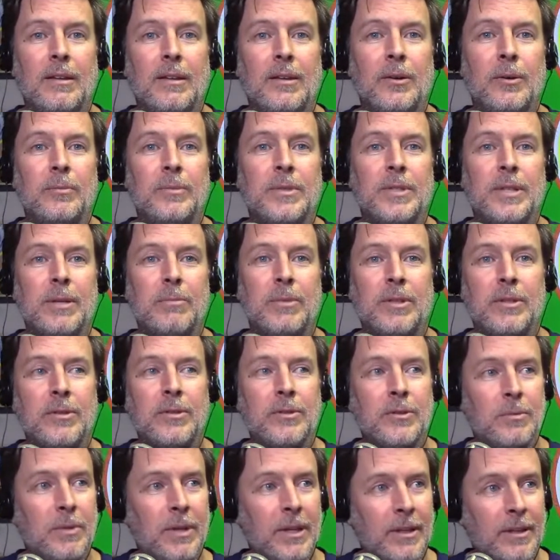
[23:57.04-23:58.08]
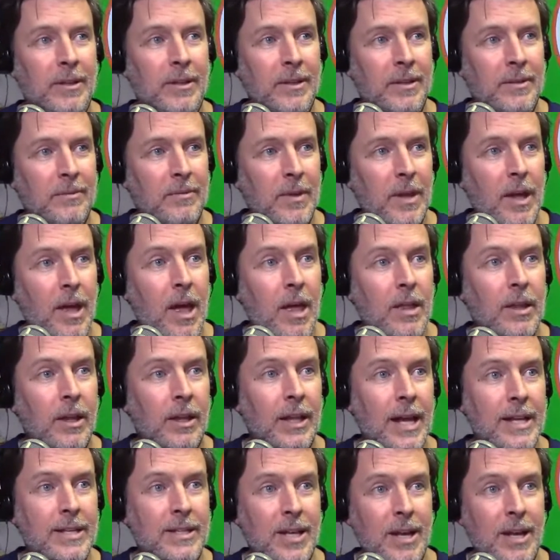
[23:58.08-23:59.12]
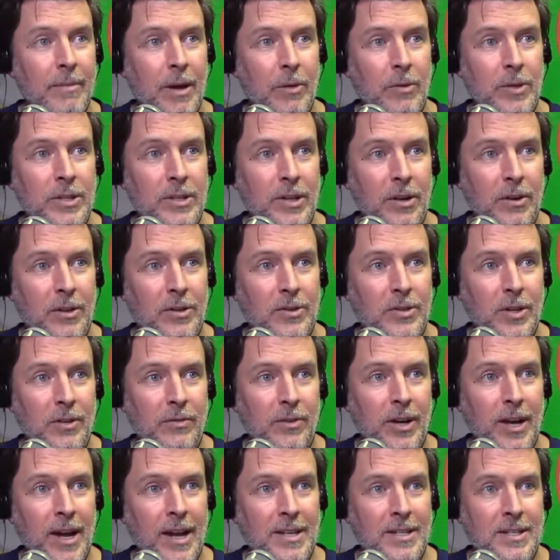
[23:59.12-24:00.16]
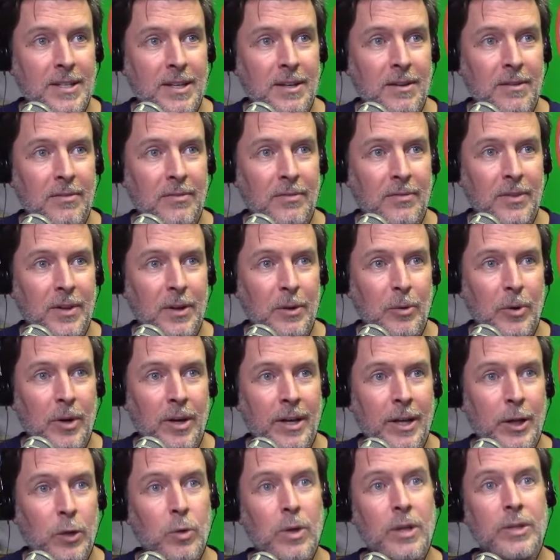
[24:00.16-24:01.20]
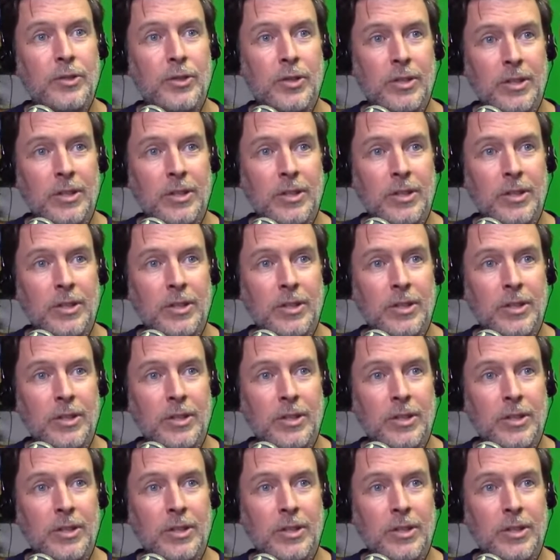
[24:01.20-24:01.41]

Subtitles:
Simba 2 is being... The last time I was there, the server asked if there were any questions